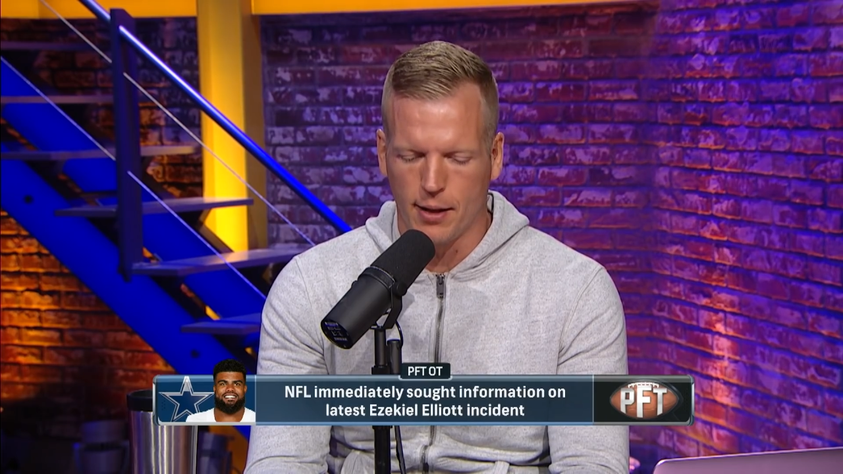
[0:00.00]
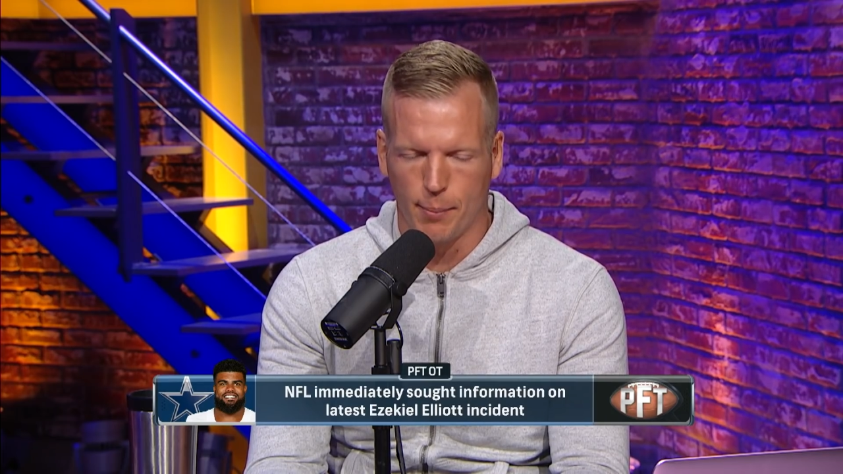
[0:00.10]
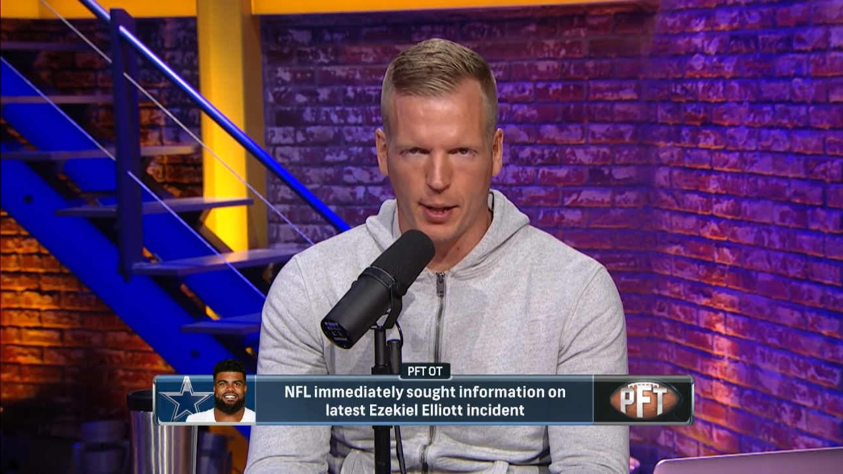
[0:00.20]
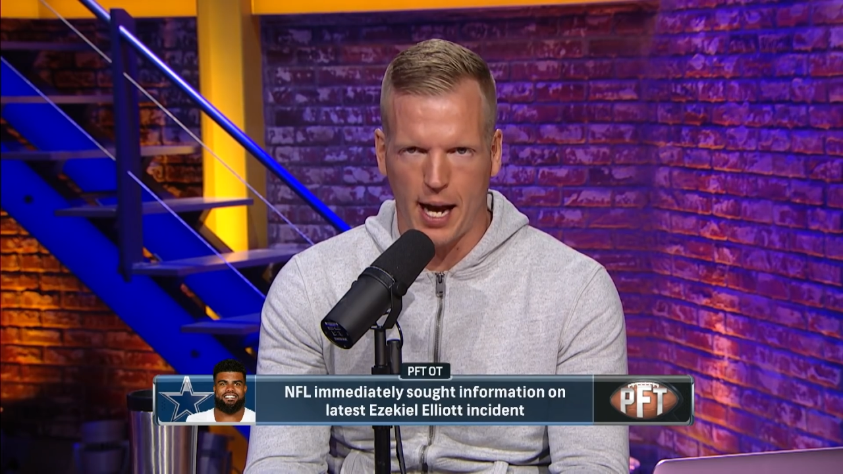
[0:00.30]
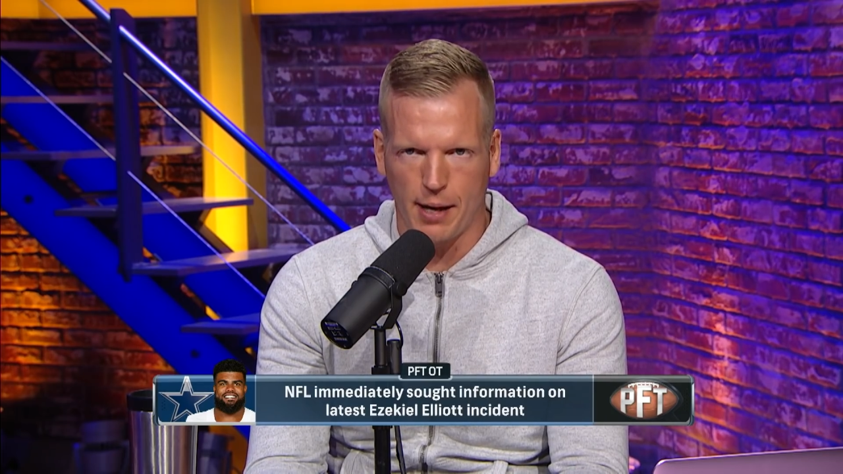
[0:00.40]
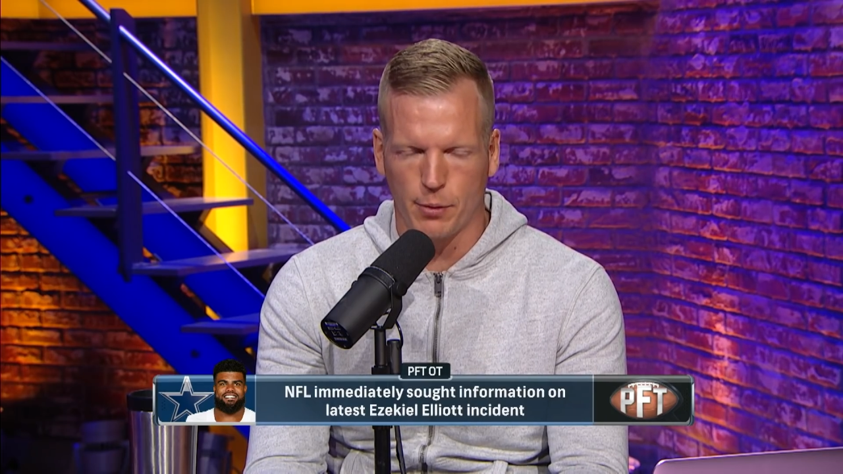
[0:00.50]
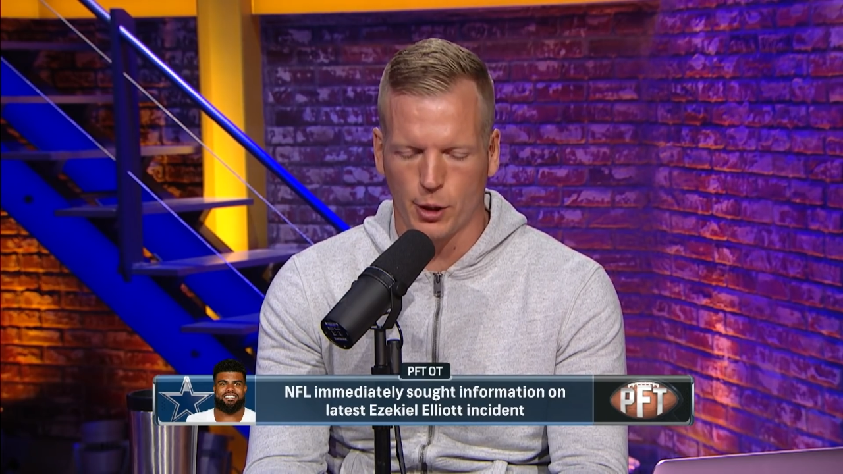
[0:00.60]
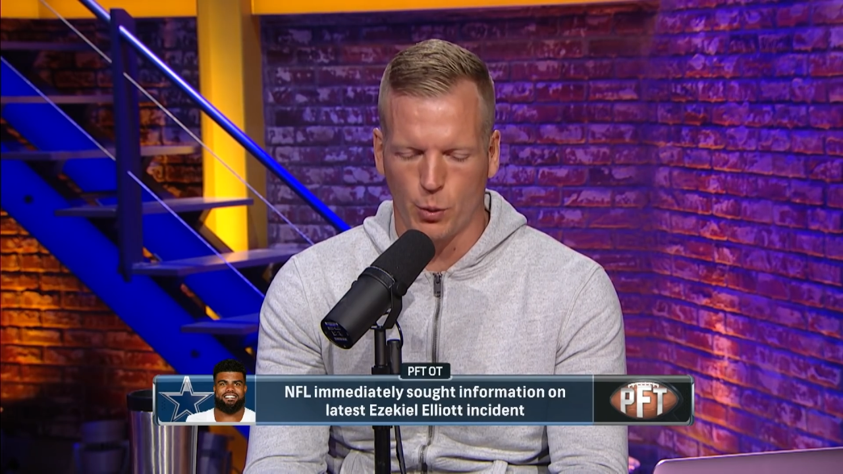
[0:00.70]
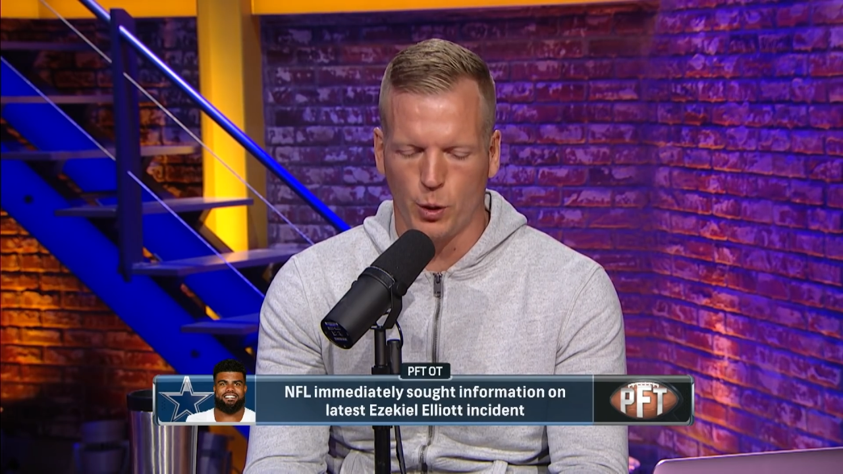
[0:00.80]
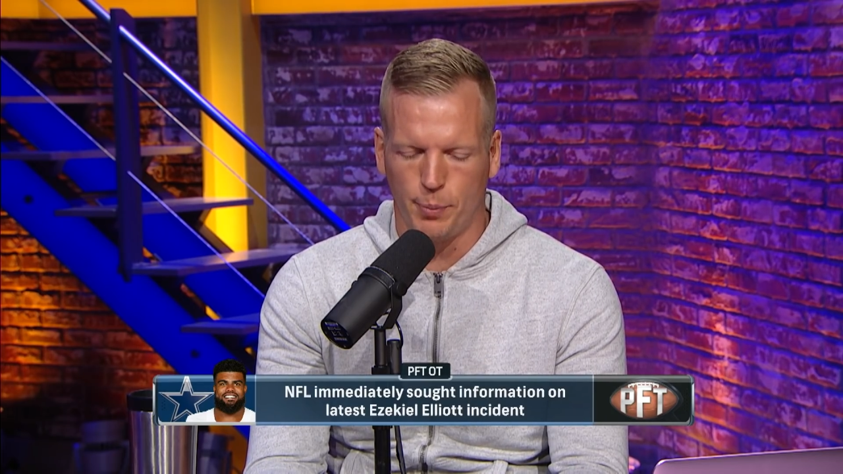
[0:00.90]
But I
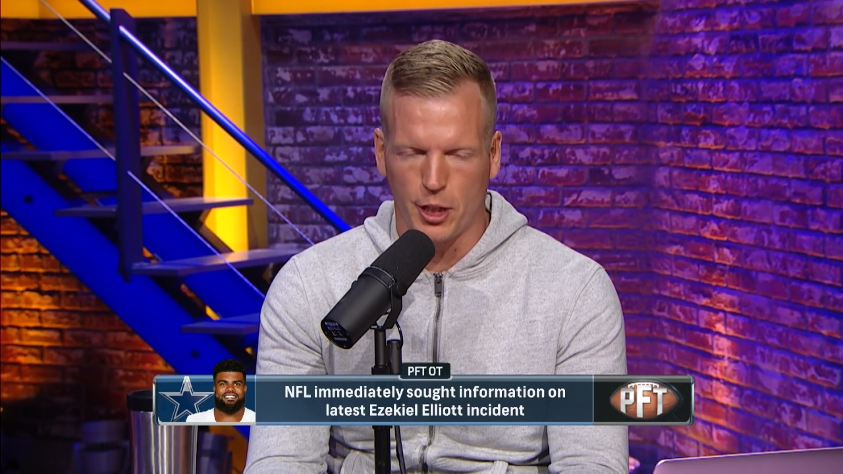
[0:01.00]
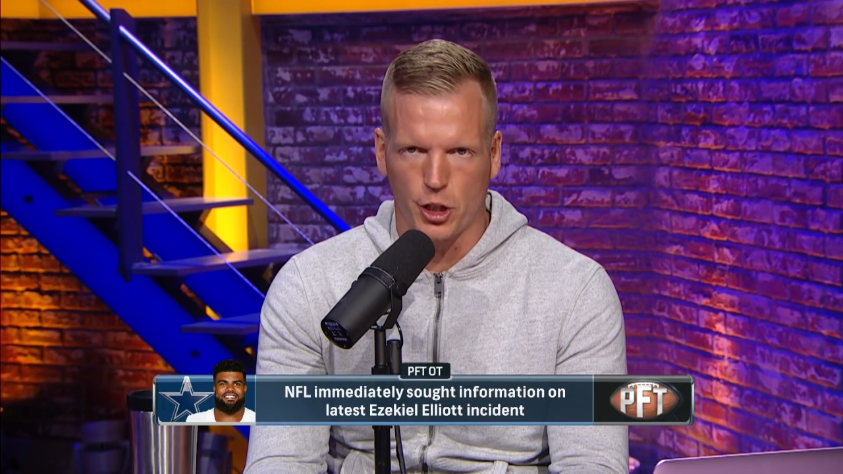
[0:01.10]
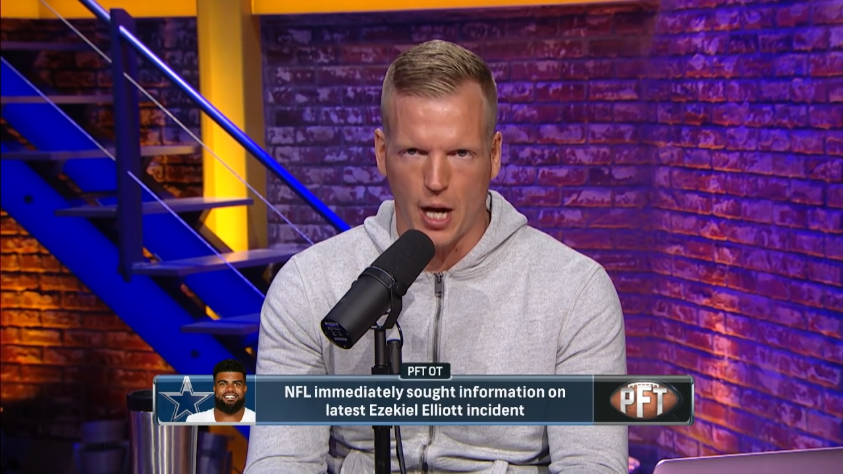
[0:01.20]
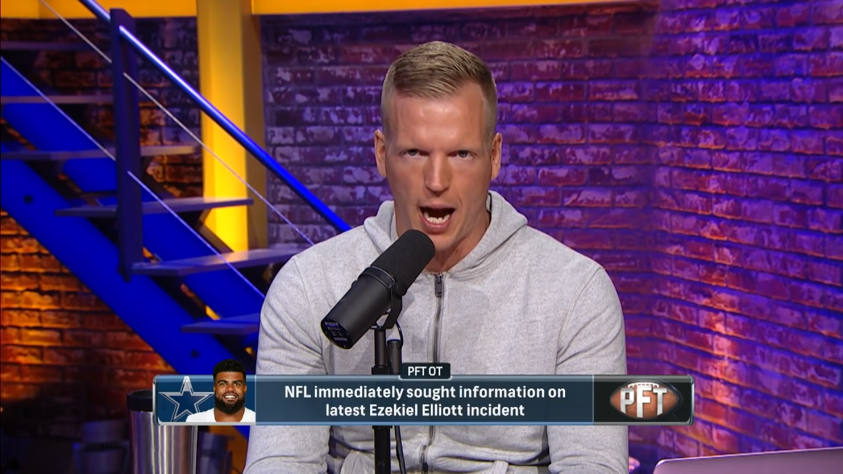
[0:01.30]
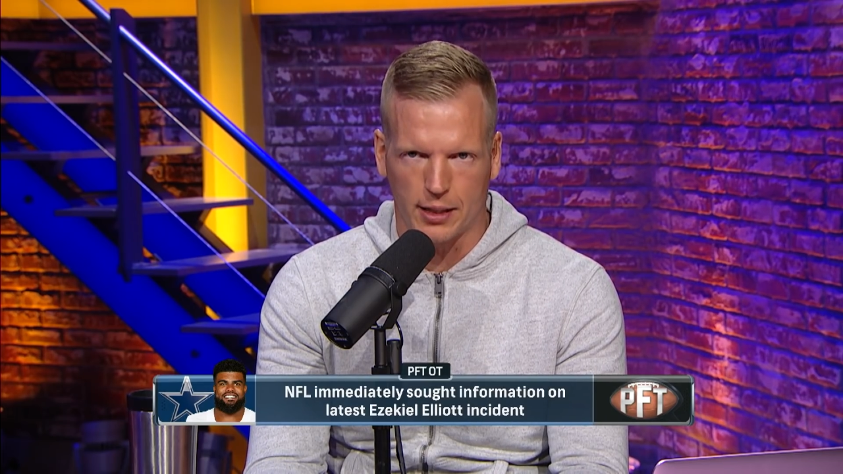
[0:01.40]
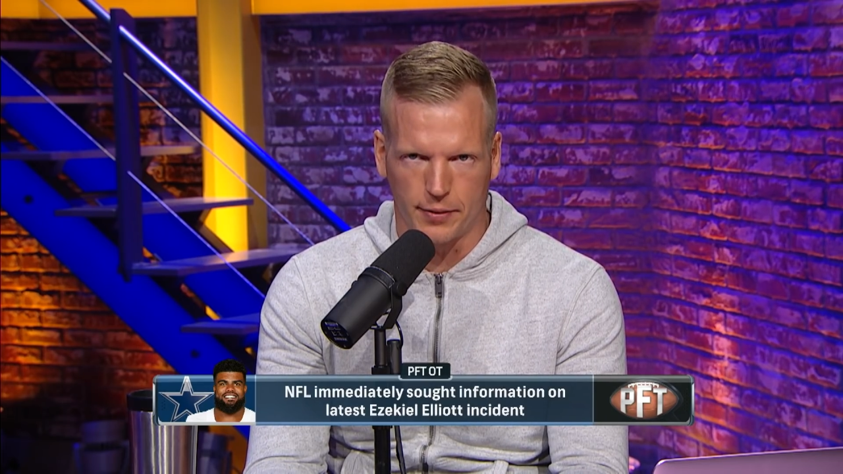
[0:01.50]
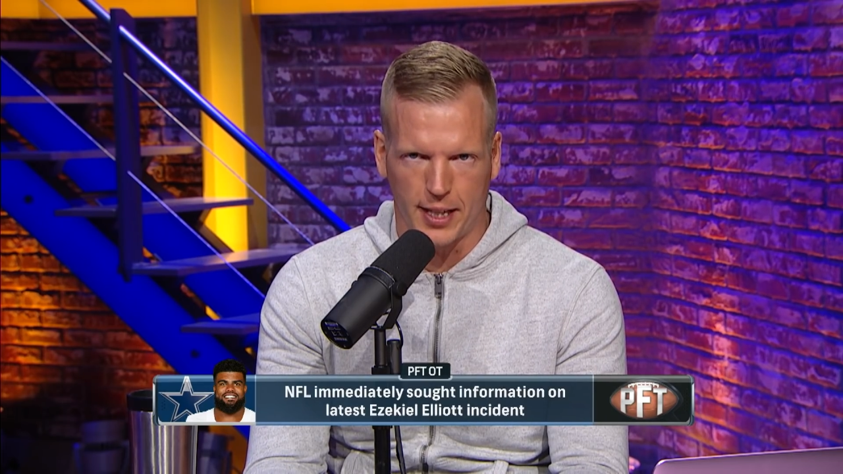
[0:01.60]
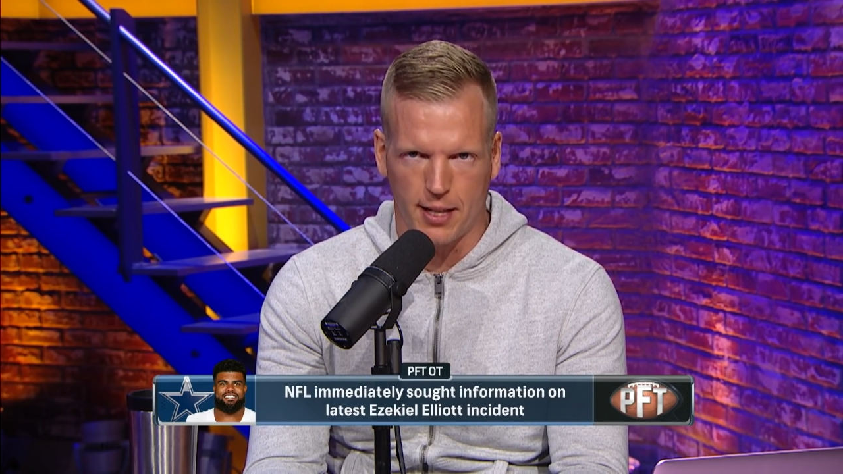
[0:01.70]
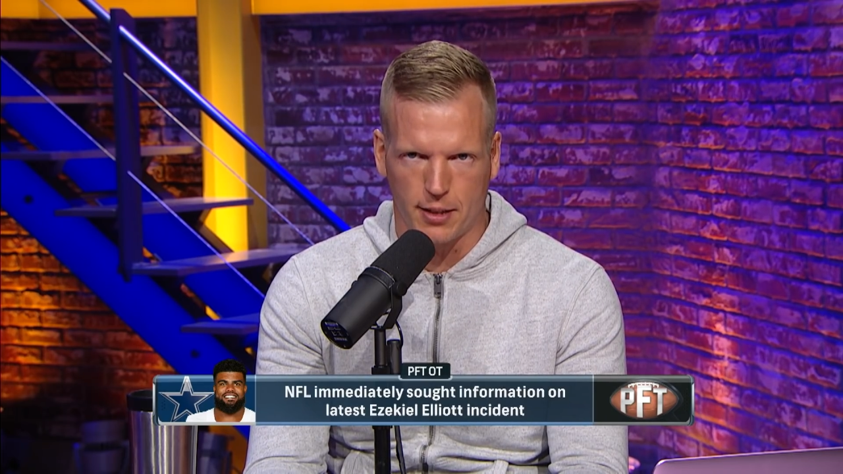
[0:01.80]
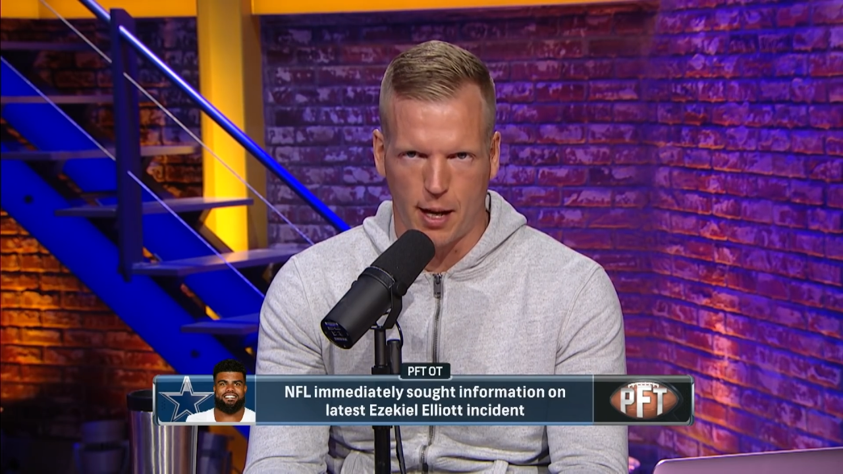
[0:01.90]
really would be shocked if it
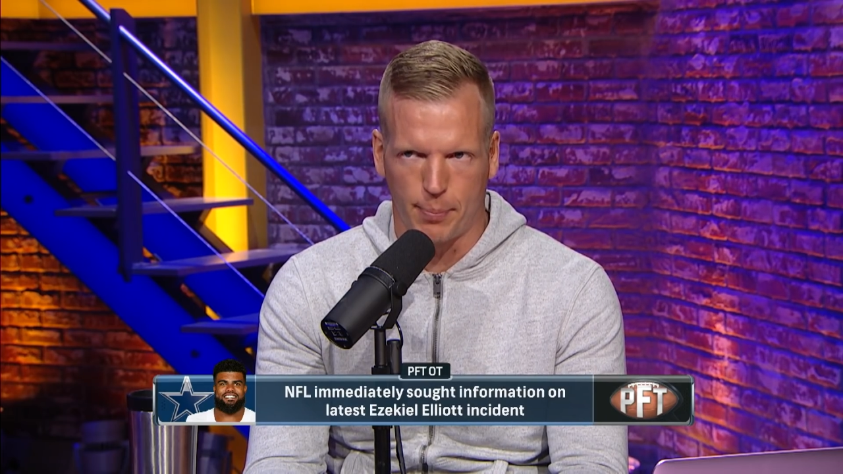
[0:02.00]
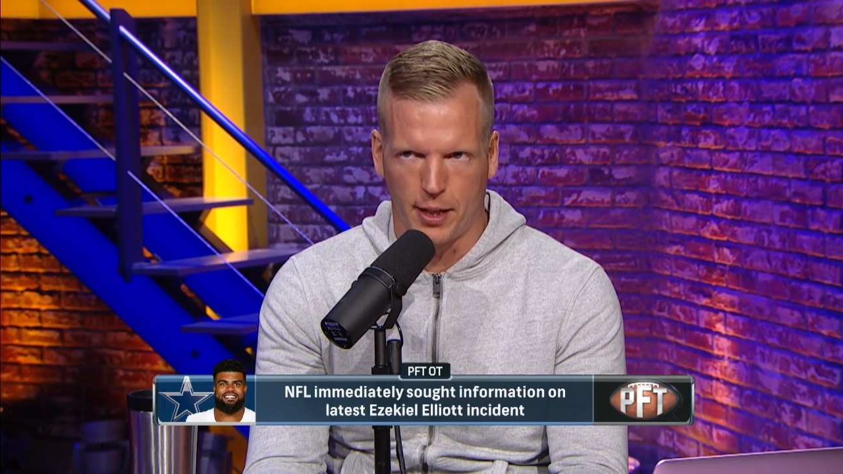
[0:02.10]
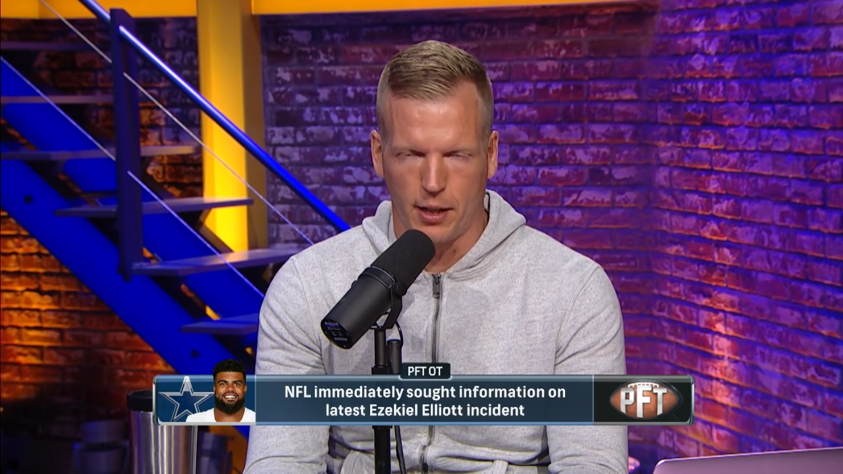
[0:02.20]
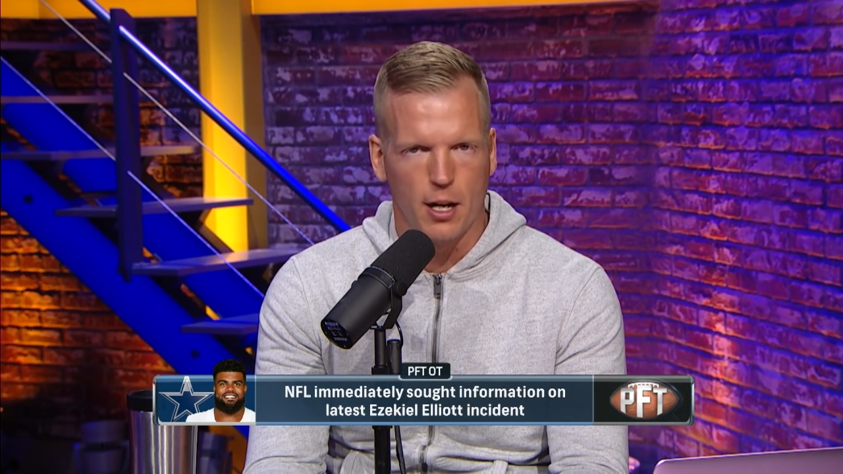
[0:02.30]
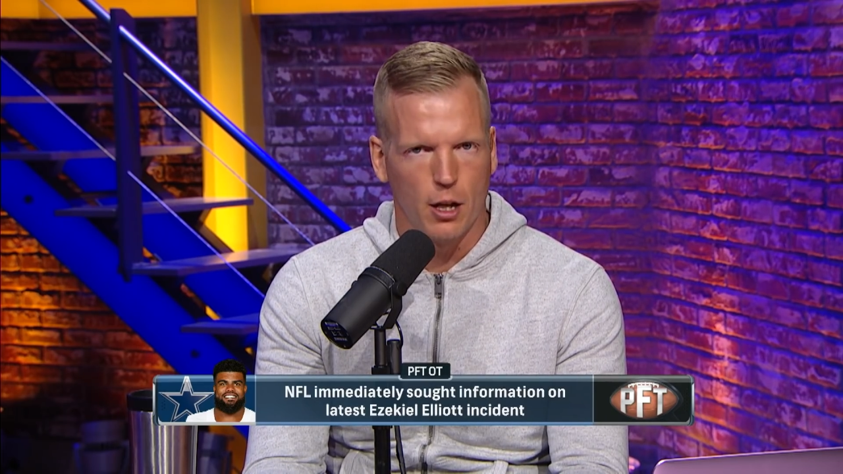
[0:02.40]
ended up in